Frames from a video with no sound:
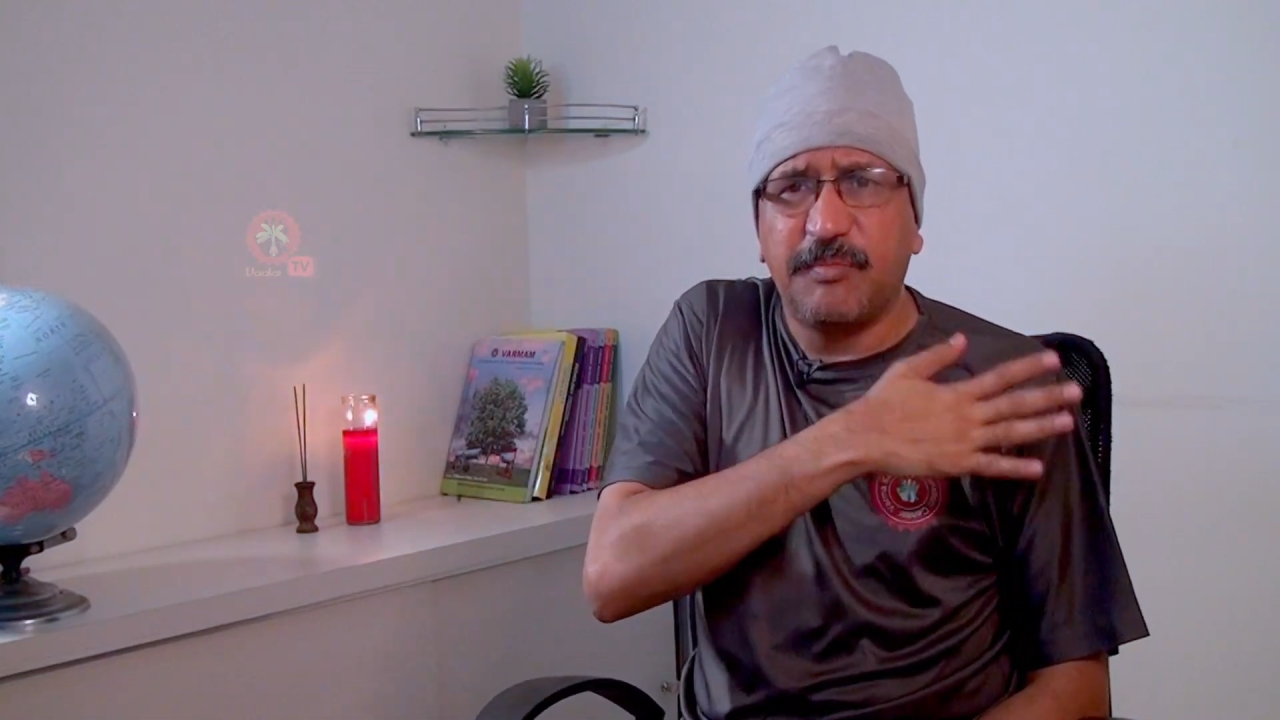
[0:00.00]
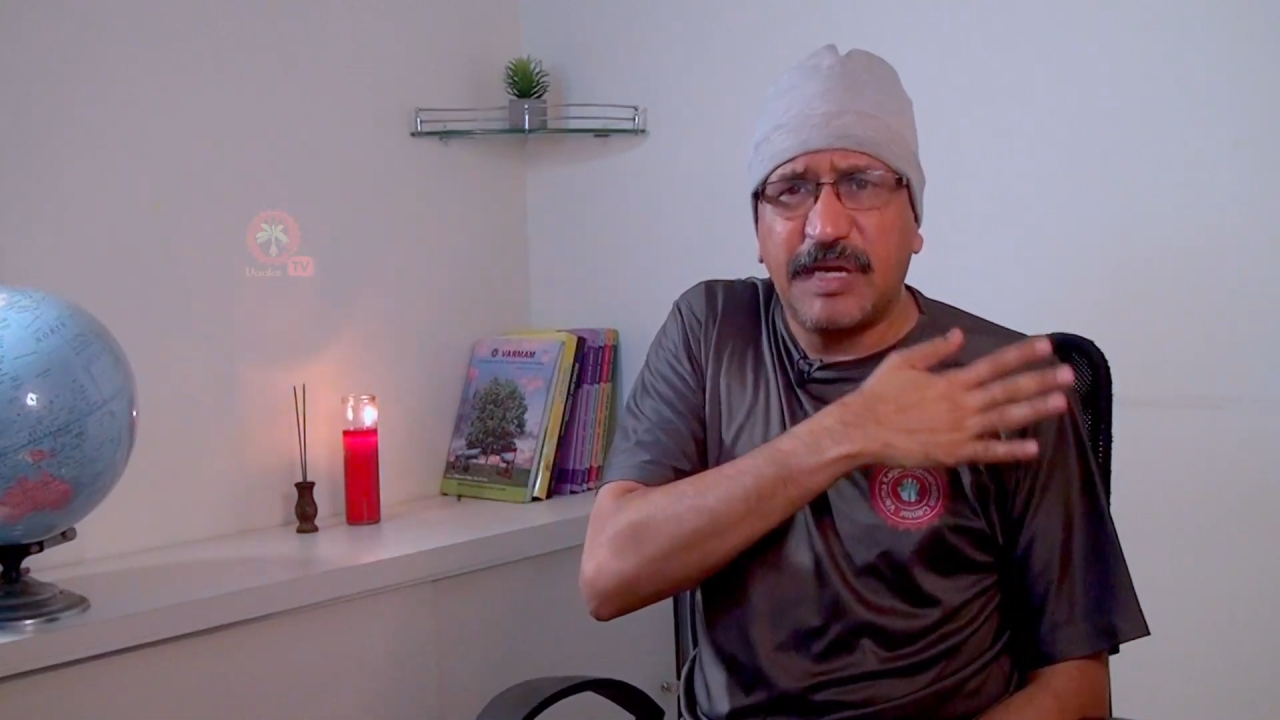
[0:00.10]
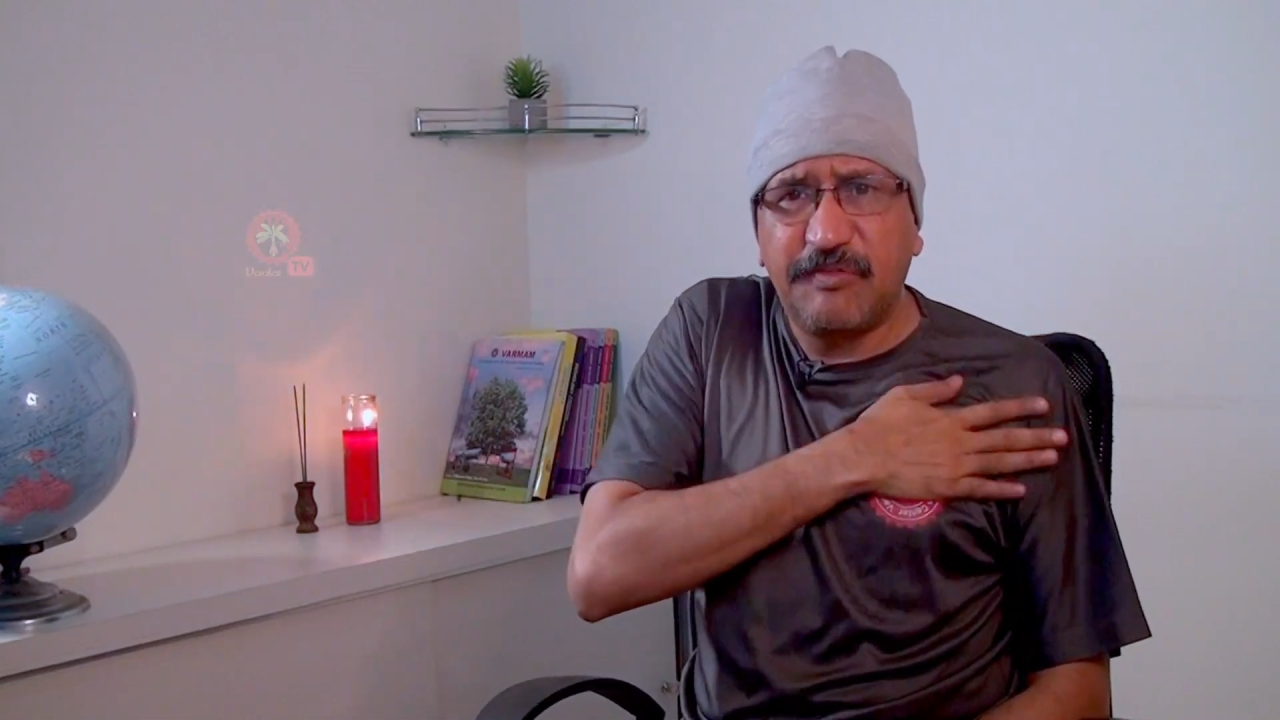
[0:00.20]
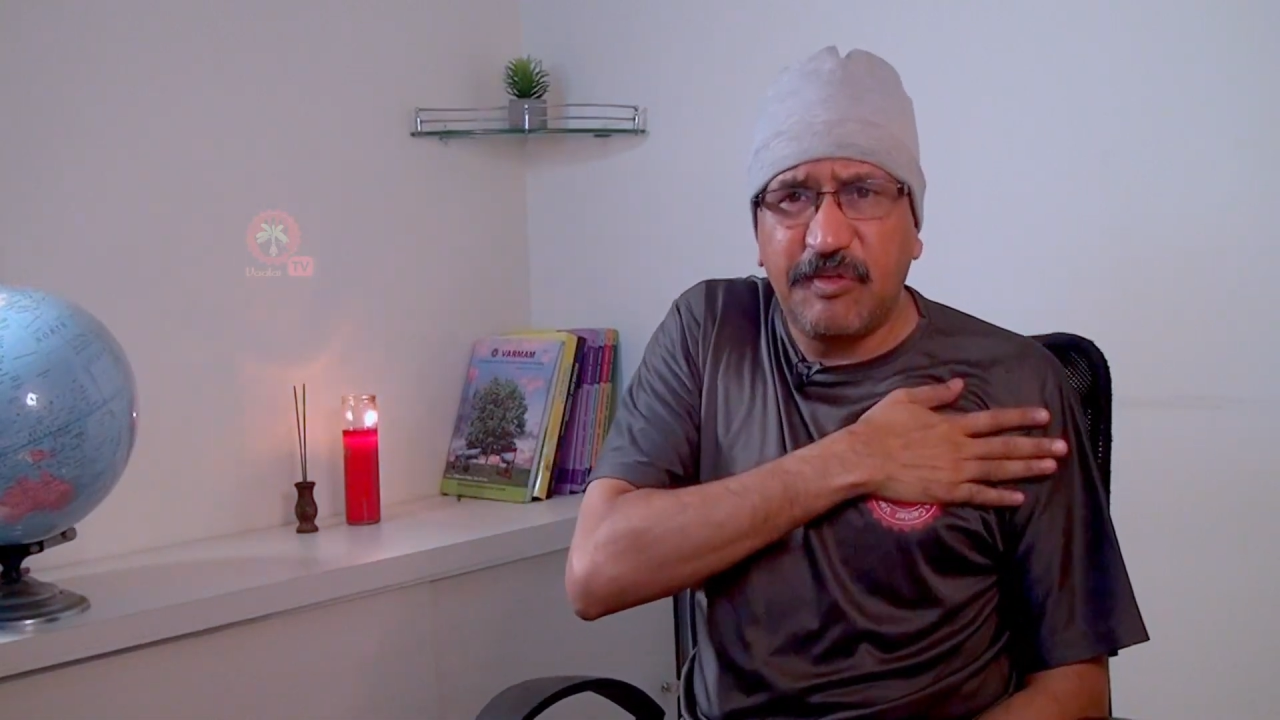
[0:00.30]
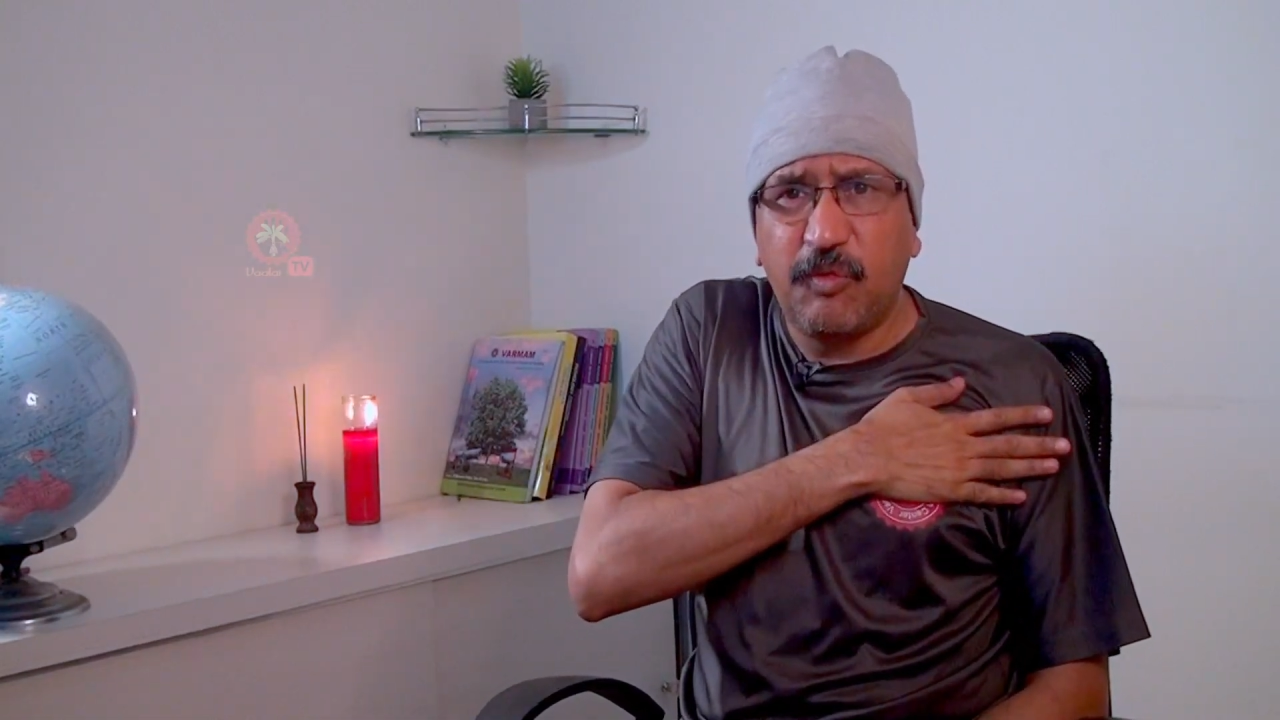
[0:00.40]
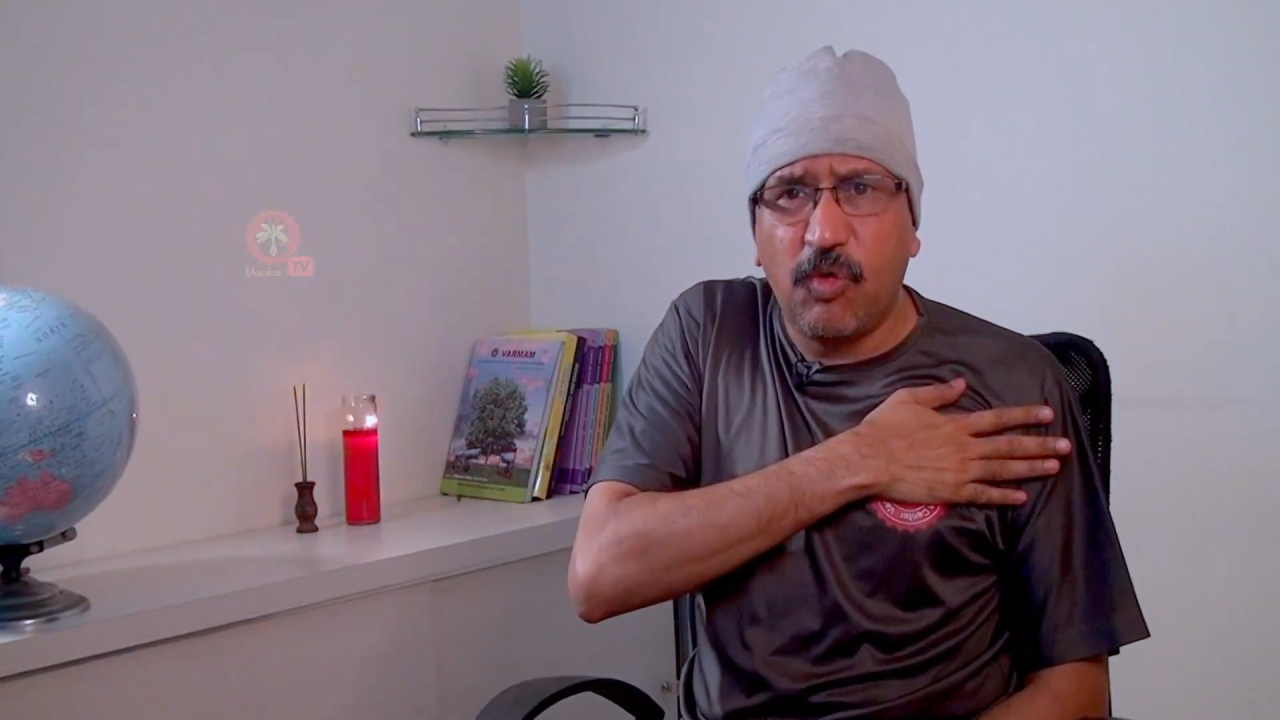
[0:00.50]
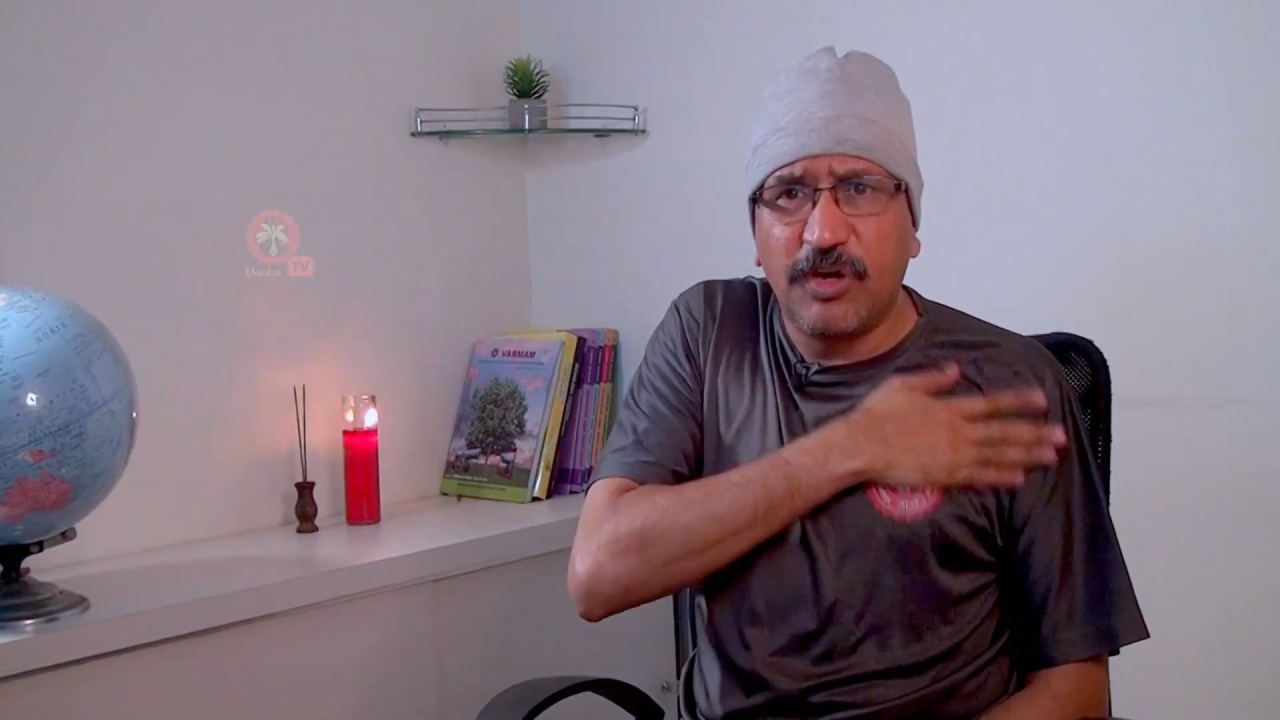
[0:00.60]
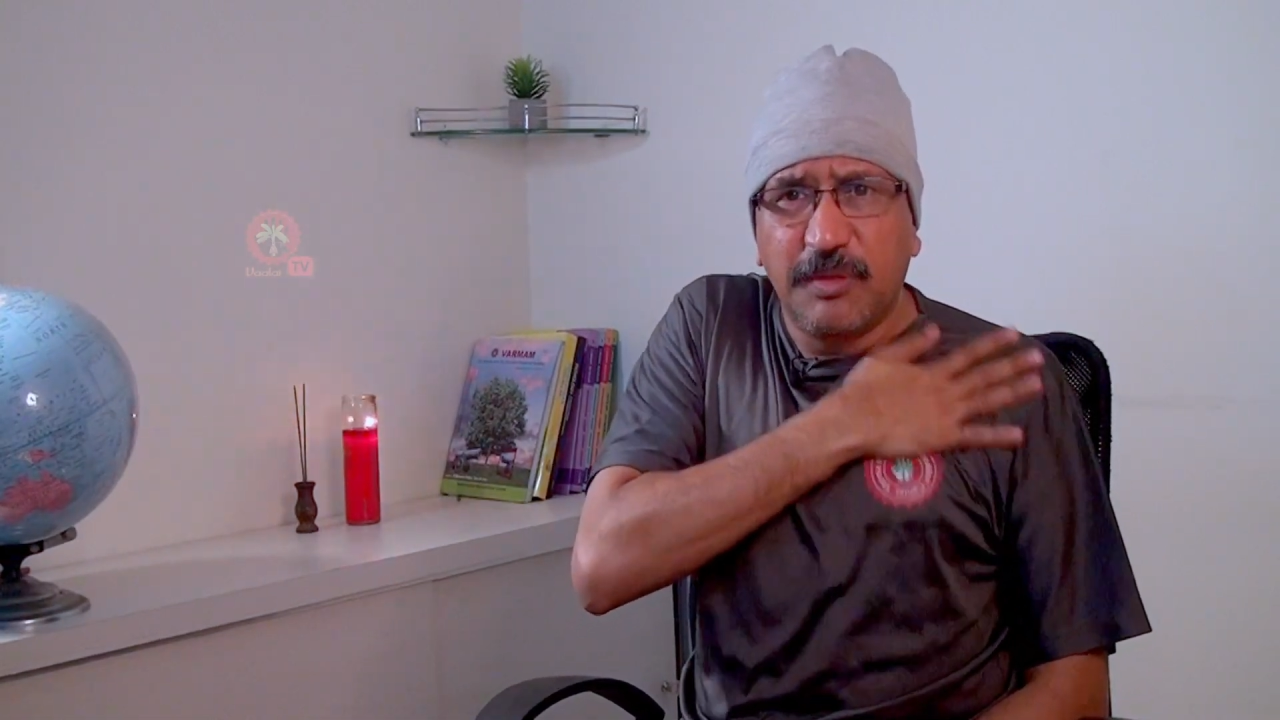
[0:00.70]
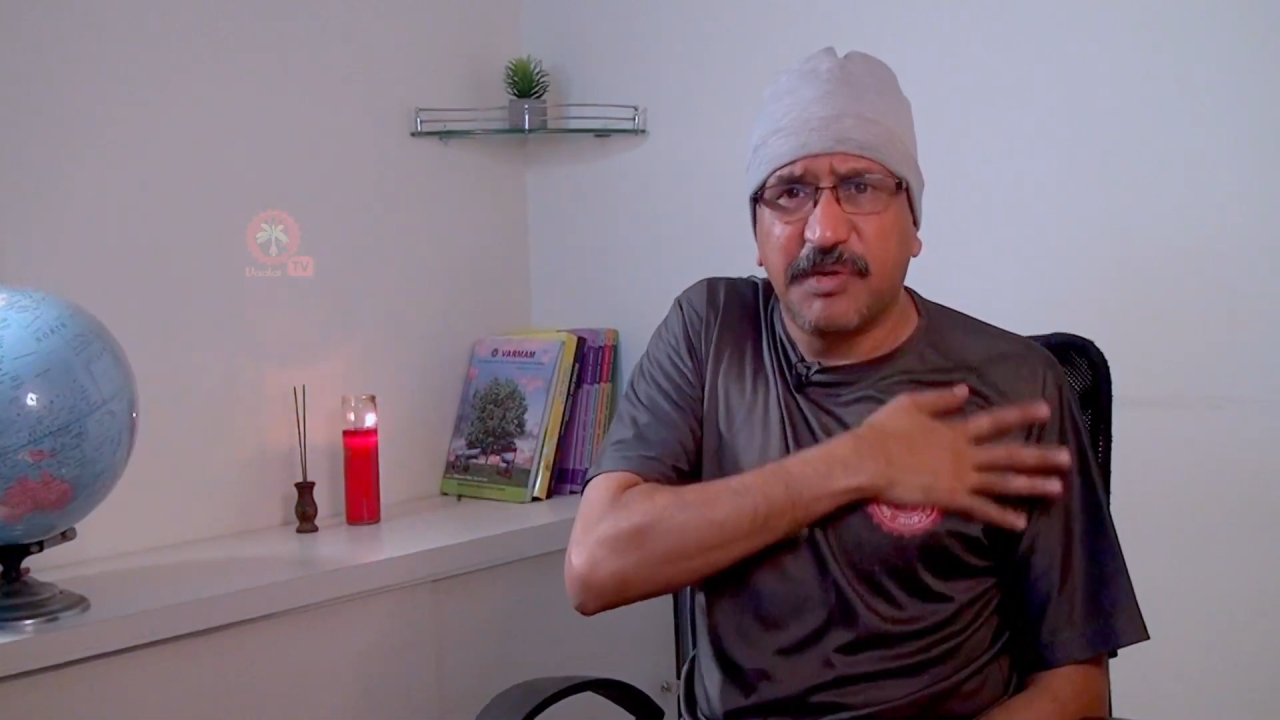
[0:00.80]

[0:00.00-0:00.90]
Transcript: but we hold the